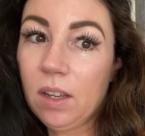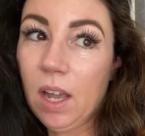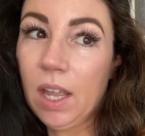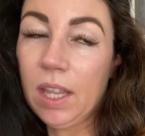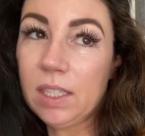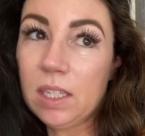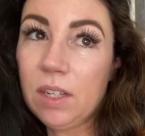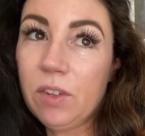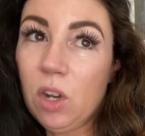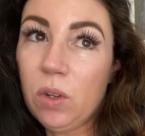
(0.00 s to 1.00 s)
didn't
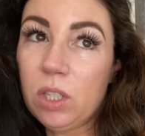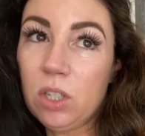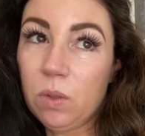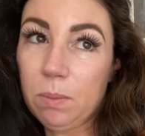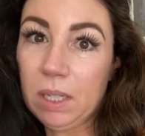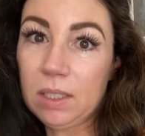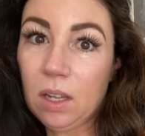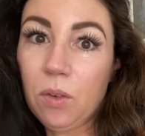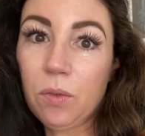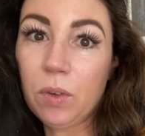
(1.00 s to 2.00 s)
even know what to do with
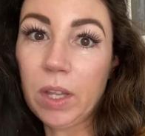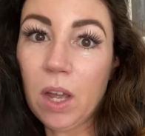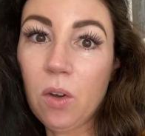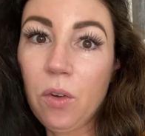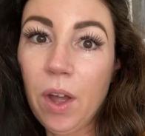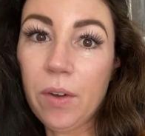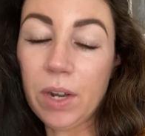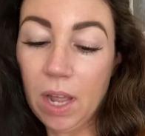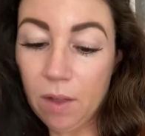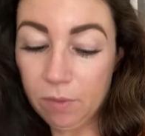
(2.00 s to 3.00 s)
myself for that whole hour
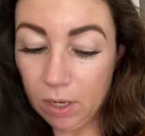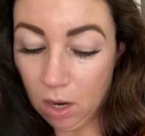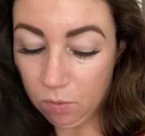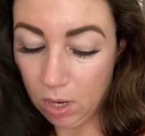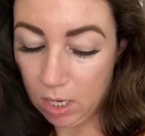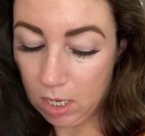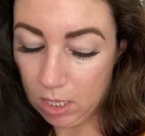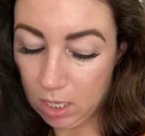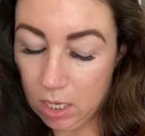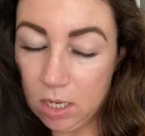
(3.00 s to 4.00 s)
and a half. I got ready
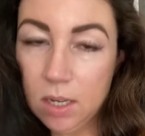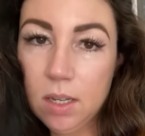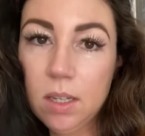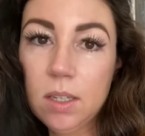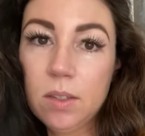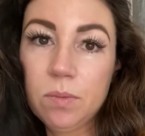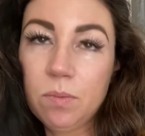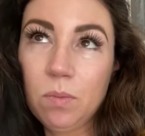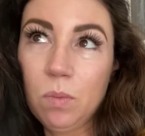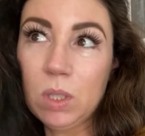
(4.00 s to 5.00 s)
and then
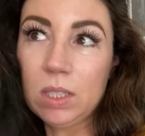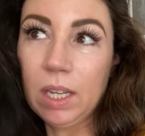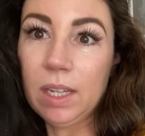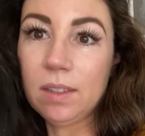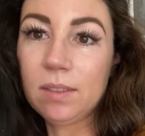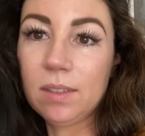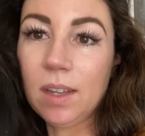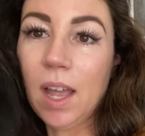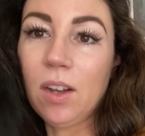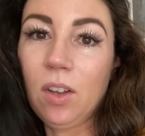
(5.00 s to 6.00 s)
was like
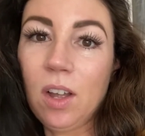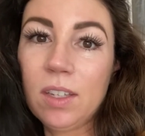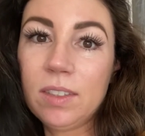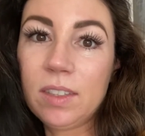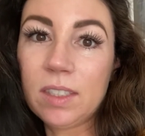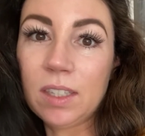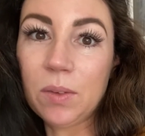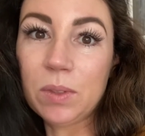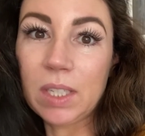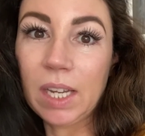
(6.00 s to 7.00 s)
at a loss because I
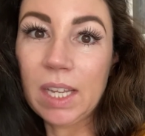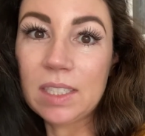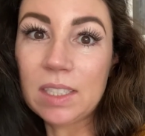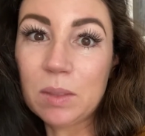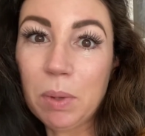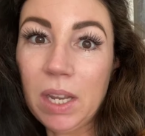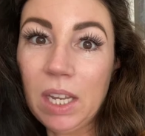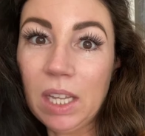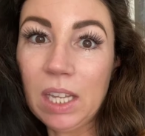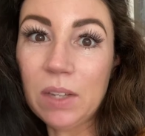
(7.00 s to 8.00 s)
was like
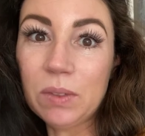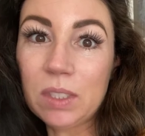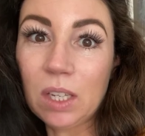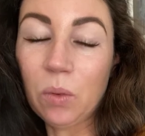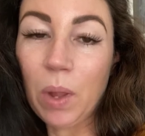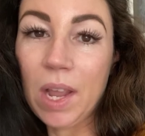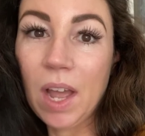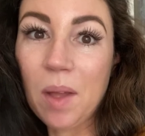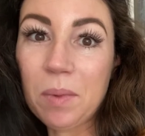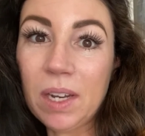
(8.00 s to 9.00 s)
anticipating that he was gonna wake
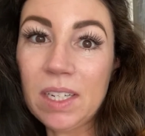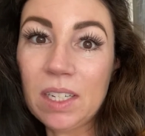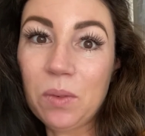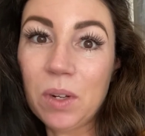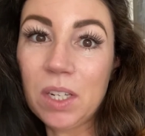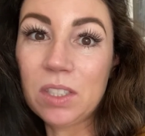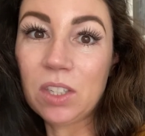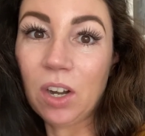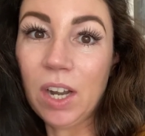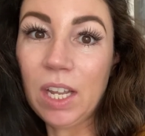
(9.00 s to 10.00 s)
up, and I didn't want to
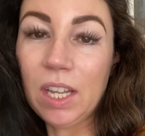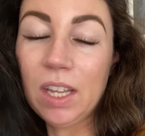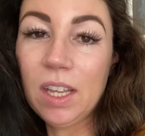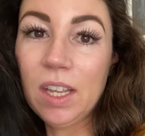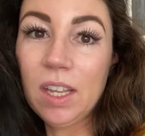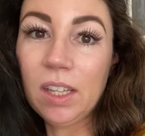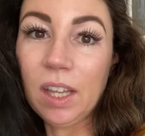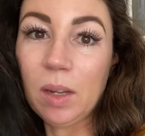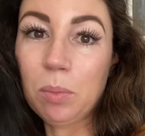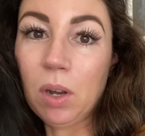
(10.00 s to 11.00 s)
start any
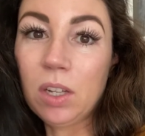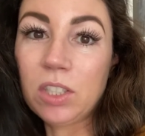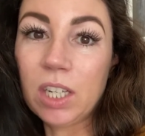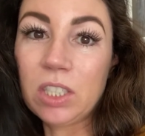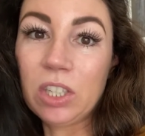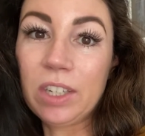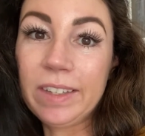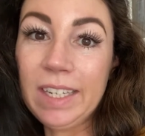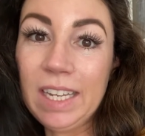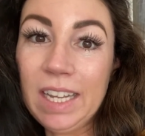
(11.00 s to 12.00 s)
like project or
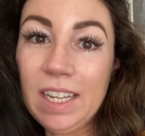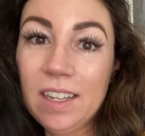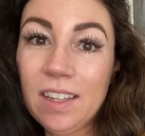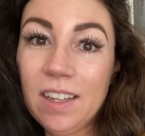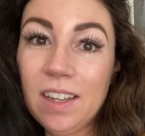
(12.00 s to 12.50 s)
cleaning